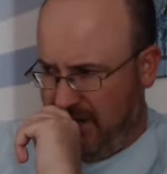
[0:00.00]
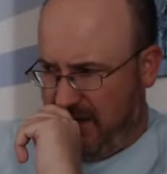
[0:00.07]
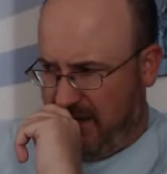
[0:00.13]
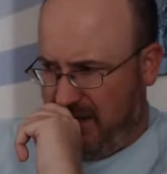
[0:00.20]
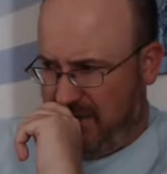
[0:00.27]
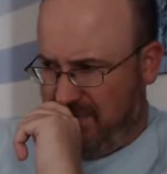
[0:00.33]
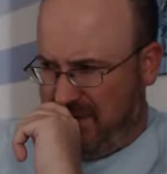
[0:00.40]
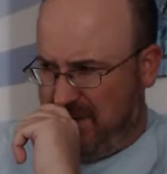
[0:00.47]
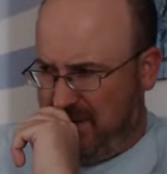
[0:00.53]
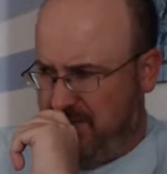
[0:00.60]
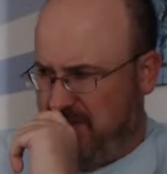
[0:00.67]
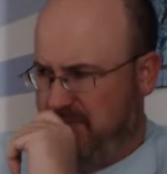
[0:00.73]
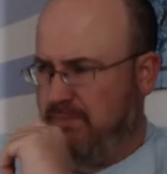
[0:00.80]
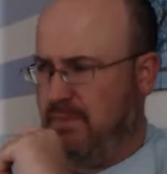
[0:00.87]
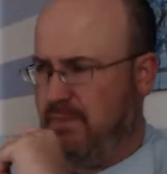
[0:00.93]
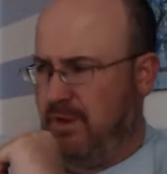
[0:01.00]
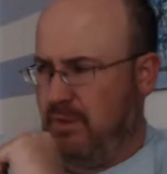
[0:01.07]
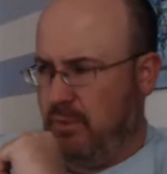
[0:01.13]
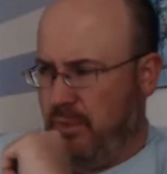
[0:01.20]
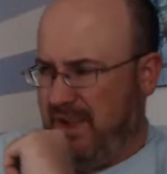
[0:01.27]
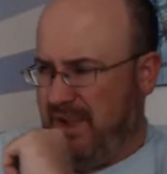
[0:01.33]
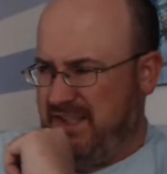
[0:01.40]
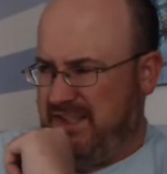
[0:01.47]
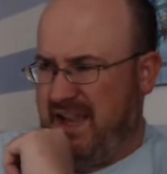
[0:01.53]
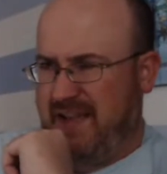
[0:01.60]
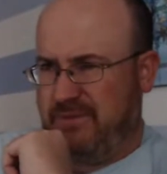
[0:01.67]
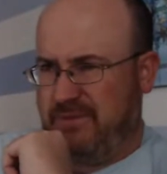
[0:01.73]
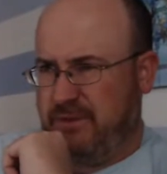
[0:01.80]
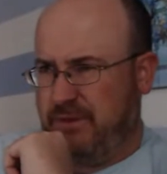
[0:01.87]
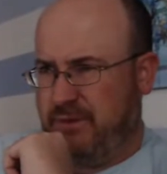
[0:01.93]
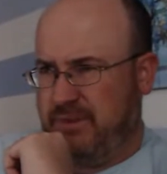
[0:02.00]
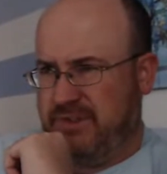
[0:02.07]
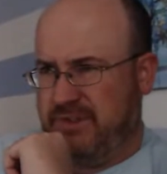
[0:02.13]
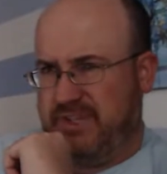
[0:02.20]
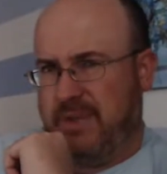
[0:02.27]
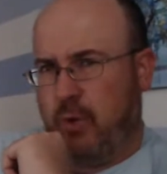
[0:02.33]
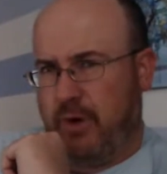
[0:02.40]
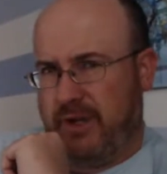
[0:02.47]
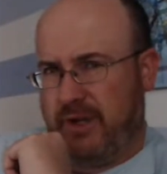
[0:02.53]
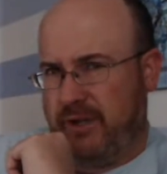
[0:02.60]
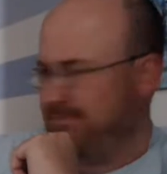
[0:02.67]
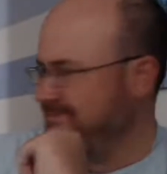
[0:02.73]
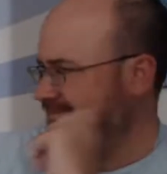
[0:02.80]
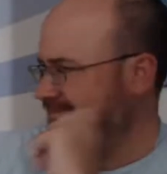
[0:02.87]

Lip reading: I think it was Wednesday afternoon, Thursday morning,